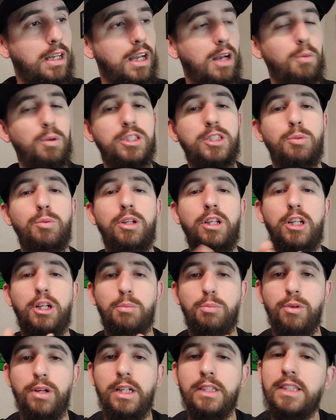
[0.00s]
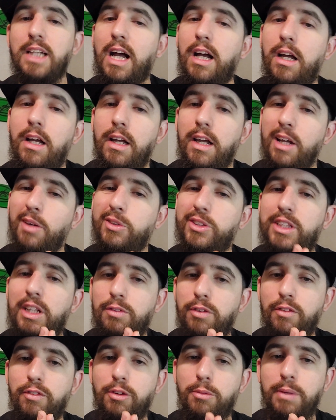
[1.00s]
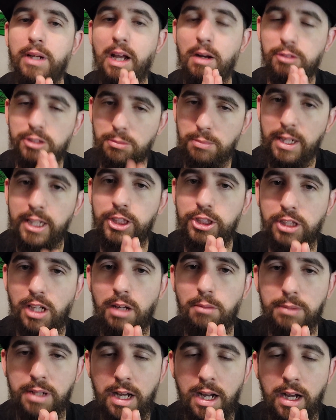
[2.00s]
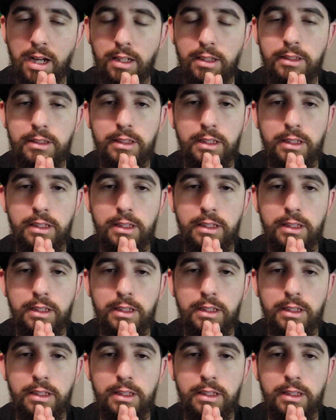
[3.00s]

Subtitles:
I wasn't really an apprentice. It was different for me. I was a main shop guy.